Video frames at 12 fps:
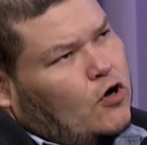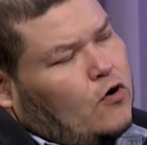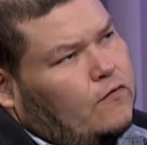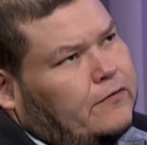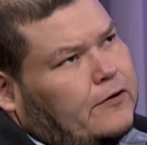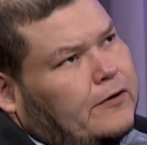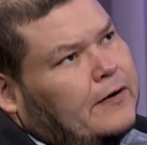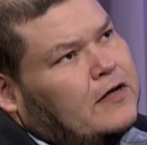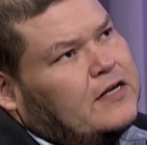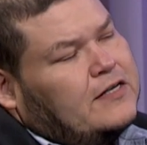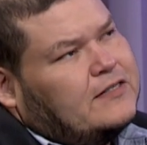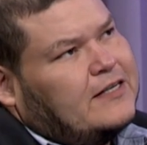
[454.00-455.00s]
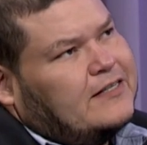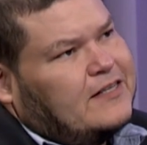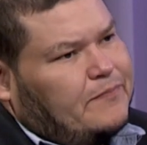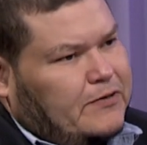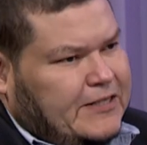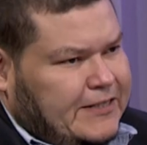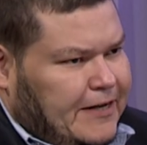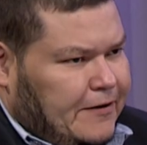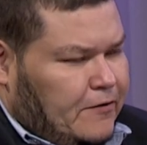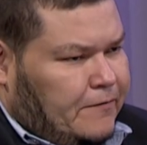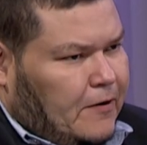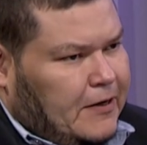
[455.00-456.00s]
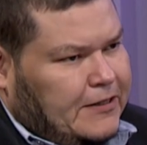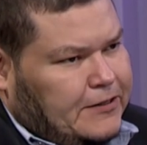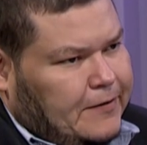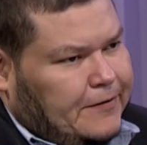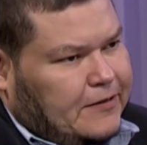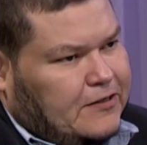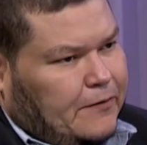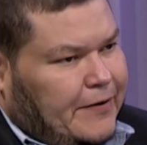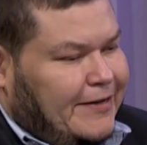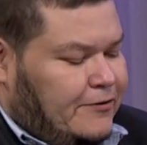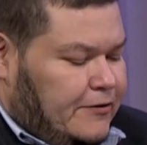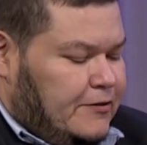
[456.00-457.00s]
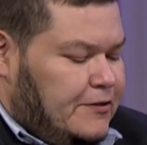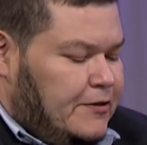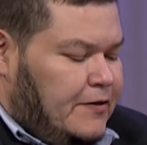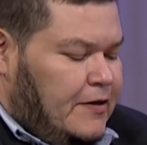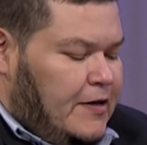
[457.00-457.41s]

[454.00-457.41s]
over 60% of Arlingtonians are renters,